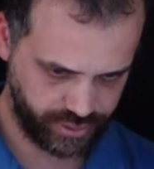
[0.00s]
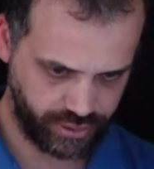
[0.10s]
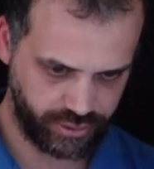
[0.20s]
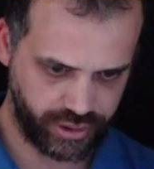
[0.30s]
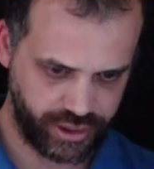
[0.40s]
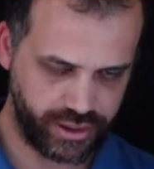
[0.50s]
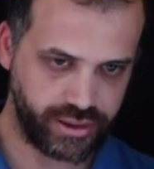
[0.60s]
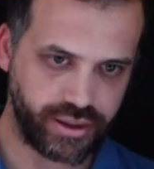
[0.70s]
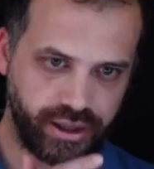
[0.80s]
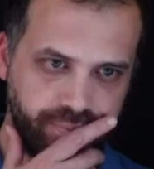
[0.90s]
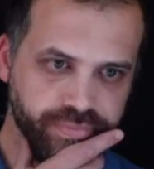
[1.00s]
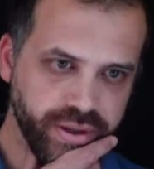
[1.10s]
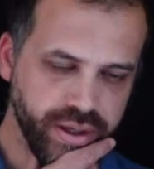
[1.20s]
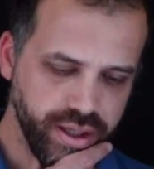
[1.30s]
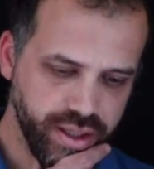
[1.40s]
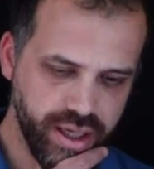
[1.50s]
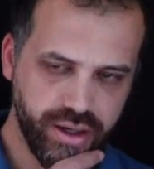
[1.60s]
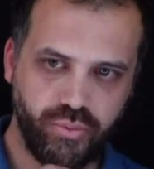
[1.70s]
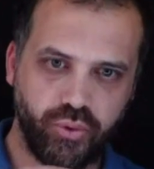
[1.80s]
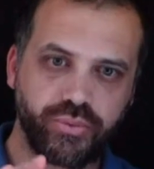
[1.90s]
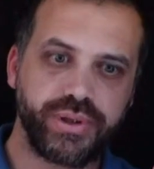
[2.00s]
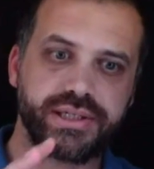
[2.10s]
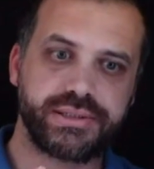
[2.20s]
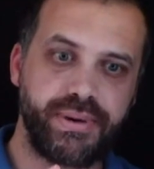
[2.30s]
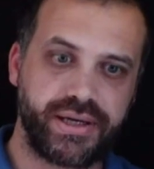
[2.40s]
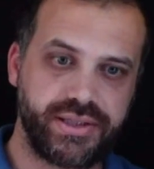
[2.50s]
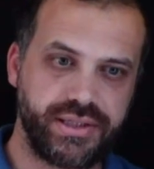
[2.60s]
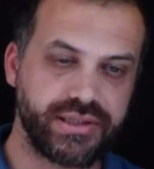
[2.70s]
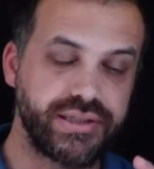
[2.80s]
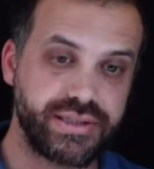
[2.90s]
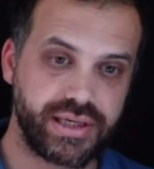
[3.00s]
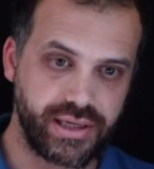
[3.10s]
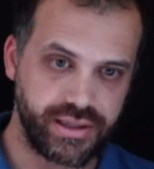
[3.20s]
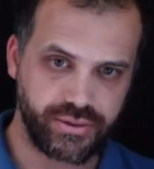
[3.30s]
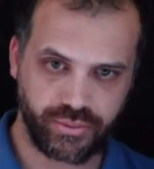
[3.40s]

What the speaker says: All right. Now, what are we expecting to see?